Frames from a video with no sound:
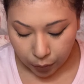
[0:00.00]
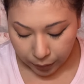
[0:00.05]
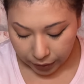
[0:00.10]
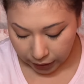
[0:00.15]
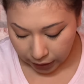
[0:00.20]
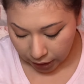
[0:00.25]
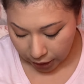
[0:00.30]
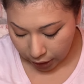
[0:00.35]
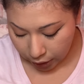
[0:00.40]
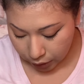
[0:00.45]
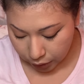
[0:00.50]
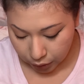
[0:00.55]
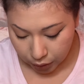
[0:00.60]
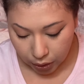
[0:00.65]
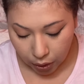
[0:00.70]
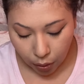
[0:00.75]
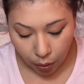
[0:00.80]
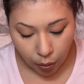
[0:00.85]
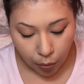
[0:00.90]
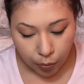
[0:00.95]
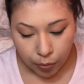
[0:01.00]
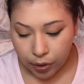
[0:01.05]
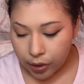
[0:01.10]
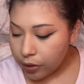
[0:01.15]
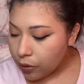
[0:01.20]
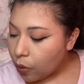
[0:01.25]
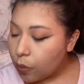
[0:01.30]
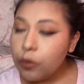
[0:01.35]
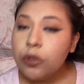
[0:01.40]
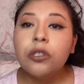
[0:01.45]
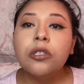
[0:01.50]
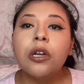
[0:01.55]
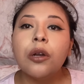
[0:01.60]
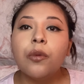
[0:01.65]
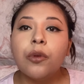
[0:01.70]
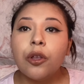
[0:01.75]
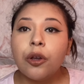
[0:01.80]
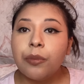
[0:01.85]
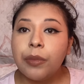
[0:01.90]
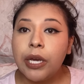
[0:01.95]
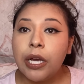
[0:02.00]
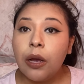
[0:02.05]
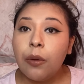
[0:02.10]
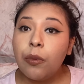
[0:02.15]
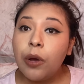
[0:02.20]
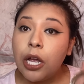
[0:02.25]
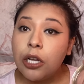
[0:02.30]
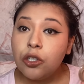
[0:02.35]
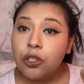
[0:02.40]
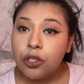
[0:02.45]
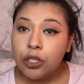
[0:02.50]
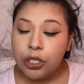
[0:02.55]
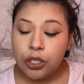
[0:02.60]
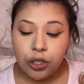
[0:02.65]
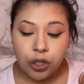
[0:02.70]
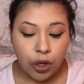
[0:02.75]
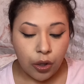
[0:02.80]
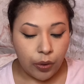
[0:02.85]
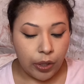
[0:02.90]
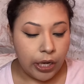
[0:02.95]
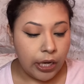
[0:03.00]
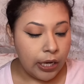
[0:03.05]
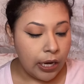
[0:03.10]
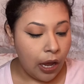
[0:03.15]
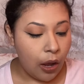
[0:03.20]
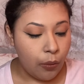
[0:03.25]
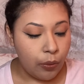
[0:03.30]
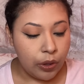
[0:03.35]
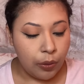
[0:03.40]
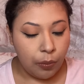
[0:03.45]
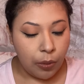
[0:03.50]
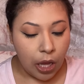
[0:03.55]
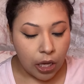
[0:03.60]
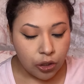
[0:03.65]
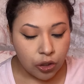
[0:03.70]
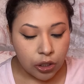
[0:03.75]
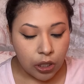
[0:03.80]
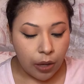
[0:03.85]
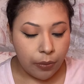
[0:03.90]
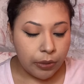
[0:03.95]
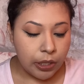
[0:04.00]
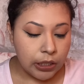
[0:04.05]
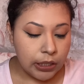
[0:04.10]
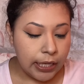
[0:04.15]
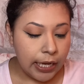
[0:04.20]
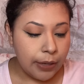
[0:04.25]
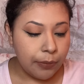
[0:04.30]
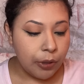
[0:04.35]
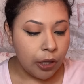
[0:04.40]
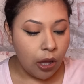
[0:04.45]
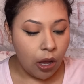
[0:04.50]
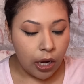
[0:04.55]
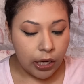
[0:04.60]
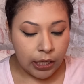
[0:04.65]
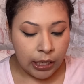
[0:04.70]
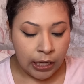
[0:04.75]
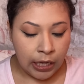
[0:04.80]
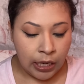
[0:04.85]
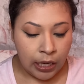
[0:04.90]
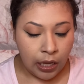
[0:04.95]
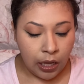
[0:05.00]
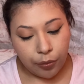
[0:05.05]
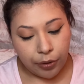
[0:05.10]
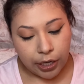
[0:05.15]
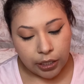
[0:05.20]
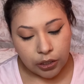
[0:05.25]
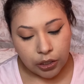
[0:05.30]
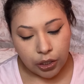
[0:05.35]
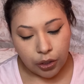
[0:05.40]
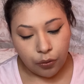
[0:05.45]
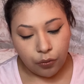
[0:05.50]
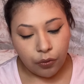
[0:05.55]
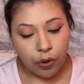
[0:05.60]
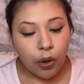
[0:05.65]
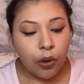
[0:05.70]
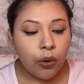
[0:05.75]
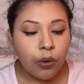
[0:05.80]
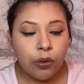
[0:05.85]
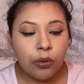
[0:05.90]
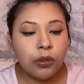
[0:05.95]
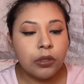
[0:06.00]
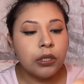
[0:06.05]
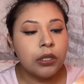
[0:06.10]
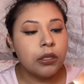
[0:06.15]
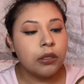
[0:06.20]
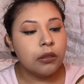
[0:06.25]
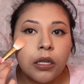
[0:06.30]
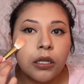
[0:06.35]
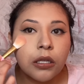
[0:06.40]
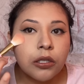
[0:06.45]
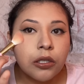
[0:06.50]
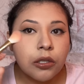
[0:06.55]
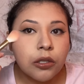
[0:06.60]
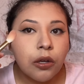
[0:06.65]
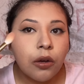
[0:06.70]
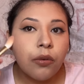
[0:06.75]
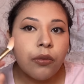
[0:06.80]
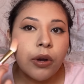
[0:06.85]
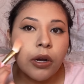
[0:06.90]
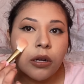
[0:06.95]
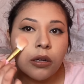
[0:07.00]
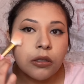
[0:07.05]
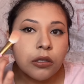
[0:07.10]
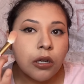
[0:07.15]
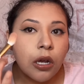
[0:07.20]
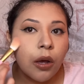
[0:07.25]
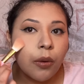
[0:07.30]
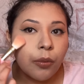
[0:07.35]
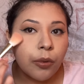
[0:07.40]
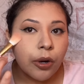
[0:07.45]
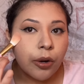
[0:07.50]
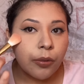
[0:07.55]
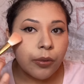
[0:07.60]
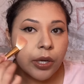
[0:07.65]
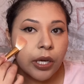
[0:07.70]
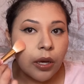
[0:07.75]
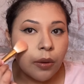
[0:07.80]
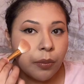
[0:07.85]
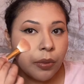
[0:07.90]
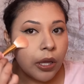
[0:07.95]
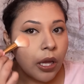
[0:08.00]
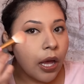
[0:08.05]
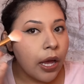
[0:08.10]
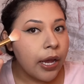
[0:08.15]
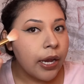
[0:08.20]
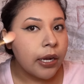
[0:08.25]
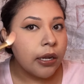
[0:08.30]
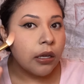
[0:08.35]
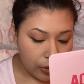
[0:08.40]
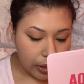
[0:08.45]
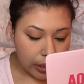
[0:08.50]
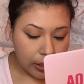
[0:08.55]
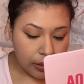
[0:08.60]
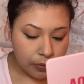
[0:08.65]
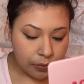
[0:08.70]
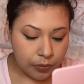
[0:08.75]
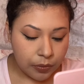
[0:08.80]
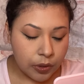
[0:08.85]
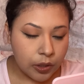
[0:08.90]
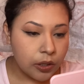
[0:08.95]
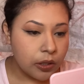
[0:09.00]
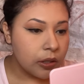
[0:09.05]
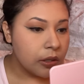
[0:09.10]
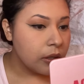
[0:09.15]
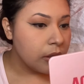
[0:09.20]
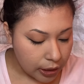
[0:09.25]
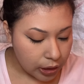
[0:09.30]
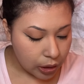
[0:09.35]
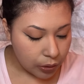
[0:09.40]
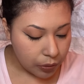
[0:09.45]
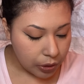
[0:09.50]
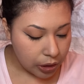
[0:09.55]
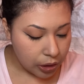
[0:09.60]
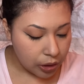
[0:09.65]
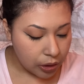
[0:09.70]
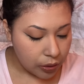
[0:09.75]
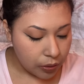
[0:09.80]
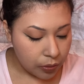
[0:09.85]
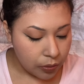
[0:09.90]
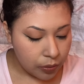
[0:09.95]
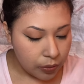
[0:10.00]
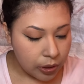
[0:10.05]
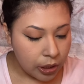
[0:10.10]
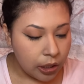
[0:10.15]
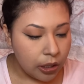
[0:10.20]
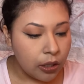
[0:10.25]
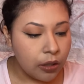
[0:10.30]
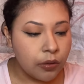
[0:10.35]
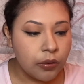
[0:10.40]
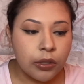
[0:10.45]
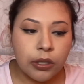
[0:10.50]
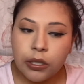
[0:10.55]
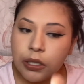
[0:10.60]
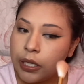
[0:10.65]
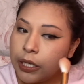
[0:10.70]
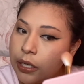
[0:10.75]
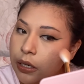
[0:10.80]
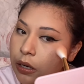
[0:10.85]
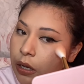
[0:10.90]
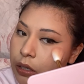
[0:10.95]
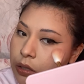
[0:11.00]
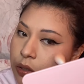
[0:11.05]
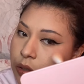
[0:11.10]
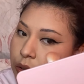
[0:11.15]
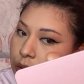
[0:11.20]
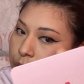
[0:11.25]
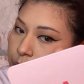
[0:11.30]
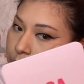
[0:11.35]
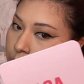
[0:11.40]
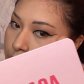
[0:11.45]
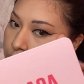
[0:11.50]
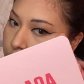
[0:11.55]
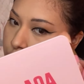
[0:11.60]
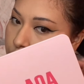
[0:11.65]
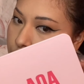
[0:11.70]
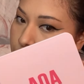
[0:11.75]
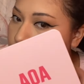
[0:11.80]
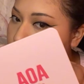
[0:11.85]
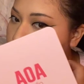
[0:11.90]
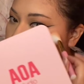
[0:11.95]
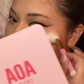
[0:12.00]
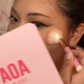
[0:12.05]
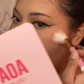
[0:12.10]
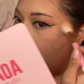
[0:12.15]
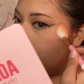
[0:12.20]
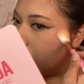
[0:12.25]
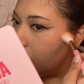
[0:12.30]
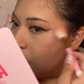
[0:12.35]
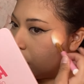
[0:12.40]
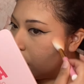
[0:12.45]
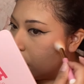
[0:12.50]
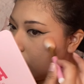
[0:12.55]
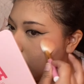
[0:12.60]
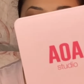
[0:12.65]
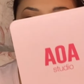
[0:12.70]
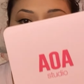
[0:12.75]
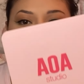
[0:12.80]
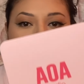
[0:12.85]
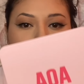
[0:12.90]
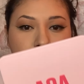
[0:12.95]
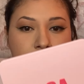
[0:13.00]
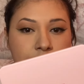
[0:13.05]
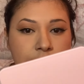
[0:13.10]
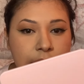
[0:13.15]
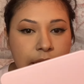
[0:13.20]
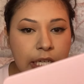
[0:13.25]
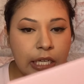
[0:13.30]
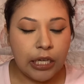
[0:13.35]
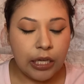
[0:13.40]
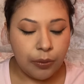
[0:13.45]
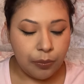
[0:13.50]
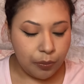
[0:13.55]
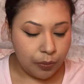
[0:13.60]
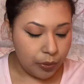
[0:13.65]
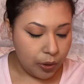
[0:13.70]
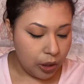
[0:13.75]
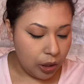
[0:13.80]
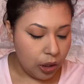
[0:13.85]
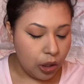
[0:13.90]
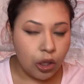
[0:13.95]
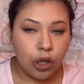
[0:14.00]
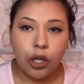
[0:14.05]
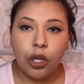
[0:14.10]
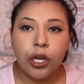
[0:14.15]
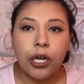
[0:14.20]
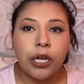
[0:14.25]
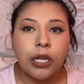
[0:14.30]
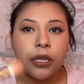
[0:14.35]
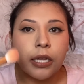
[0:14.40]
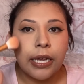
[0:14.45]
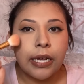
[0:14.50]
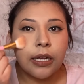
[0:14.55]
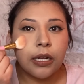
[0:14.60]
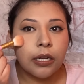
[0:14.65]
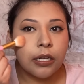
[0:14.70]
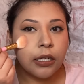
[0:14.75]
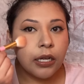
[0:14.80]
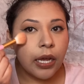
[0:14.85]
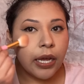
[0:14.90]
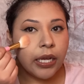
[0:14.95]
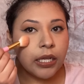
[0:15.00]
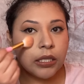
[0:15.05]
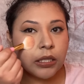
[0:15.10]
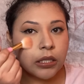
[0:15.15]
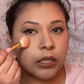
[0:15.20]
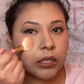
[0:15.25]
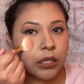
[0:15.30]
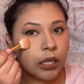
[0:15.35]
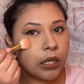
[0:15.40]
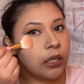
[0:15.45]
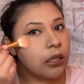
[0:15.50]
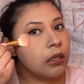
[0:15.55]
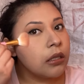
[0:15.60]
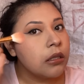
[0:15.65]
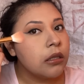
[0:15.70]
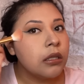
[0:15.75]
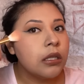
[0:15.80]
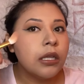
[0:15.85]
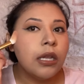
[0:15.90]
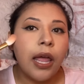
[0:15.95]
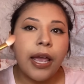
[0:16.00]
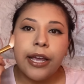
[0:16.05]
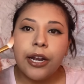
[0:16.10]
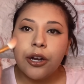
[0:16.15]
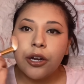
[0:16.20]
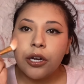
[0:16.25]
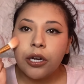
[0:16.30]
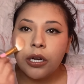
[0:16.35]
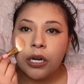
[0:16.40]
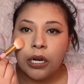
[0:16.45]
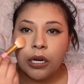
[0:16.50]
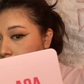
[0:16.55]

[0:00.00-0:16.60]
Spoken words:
of Me. So we're almost done with our makeup. I just need to go in now with blush. So I'm going to take Milani, I'm going to take Rose, and then just go right on top where we applied creams. I do want to do, you know, like not too much for blush. I really wanted to keep the look like nice and lighter.